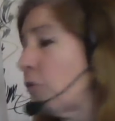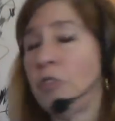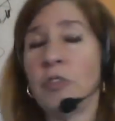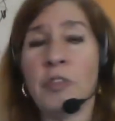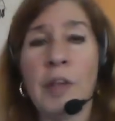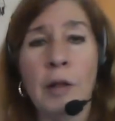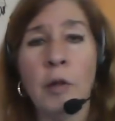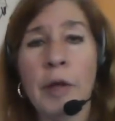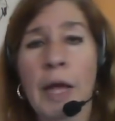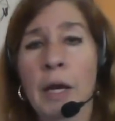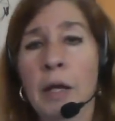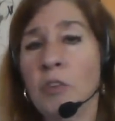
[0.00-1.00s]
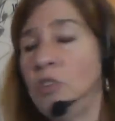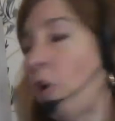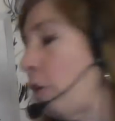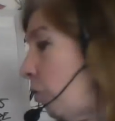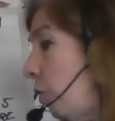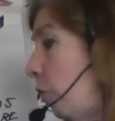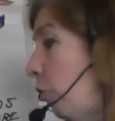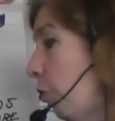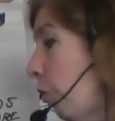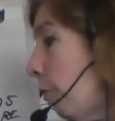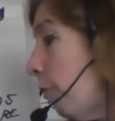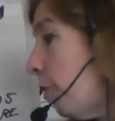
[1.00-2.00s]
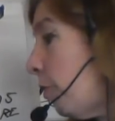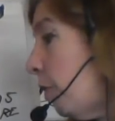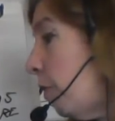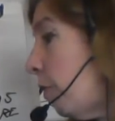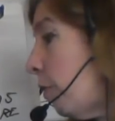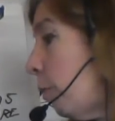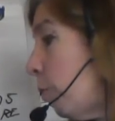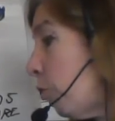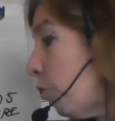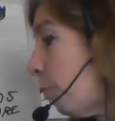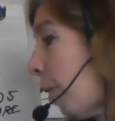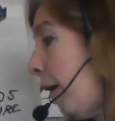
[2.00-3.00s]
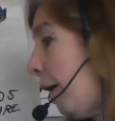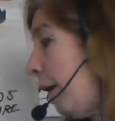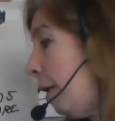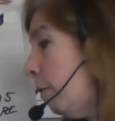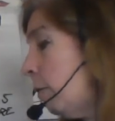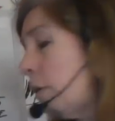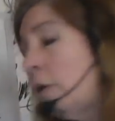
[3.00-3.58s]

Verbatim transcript: still getting adjusted your nervous system, your spine,